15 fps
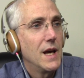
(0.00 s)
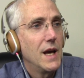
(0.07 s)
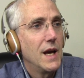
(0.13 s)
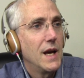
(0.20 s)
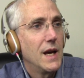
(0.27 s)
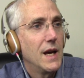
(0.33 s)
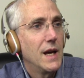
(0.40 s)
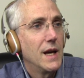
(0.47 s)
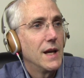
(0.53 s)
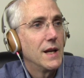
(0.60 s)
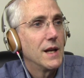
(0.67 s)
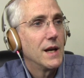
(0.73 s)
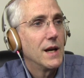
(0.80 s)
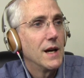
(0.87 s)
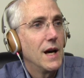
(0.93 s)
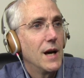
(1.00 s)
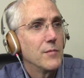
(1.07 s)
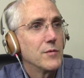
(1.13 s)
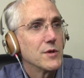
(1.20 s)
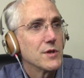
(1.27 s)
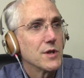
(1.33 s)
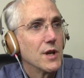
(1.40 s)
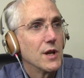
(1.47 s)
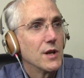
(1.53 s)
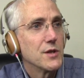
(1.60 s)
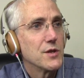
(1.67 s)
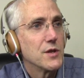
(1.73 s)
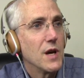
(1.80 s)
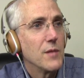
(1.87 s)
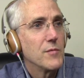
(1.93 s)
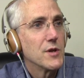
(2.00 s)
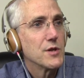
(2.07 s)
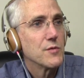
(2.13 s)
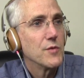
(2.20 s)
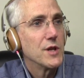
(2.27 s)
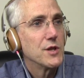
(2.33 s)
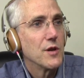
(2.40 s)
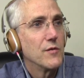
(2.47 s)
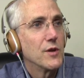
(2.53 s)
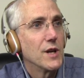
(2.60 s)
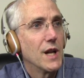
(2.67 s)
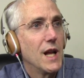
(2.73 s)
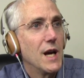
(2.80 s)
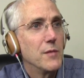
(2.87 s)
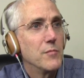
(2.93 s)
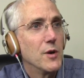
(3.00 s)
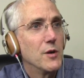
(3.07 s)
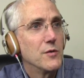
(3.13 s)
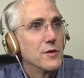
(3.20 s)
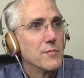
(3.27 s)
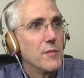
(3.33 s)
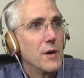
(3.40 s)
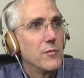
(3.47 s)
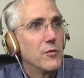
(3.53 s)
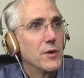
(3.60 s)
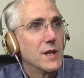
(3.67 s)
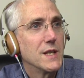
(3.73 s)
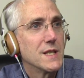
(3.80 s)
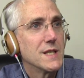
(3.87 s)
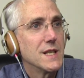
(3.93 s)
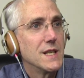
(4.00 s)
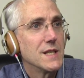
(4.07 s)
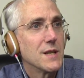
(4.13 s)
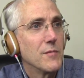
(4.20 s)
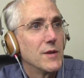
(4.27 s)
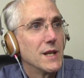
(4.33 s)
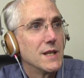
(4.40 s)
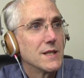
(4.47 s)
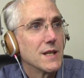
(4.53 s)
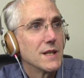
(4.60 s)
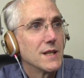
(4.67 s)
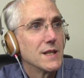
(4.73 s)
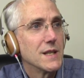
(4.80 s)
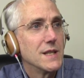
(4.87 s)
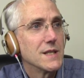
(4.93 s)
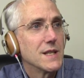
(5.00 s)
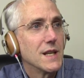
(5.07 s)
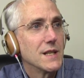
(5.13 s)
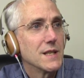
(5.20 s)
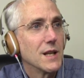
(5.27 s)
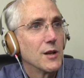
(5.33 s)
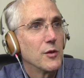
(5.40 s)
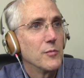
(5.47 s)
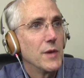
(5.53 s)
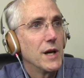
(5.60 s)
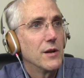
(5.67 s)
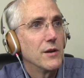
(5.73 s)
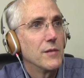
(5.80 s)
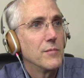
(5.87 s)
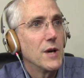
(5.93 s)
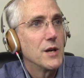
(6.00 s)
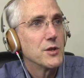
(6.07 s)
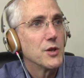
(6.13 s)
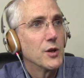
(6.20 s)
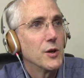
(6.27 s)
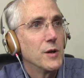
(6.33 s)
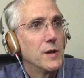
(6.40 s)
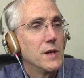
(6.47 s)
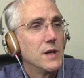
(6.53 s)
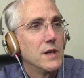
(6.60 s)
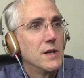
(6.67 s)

And I'm going to switch over to light mode. Maybe we can see some of these things a little better. I'm not sure.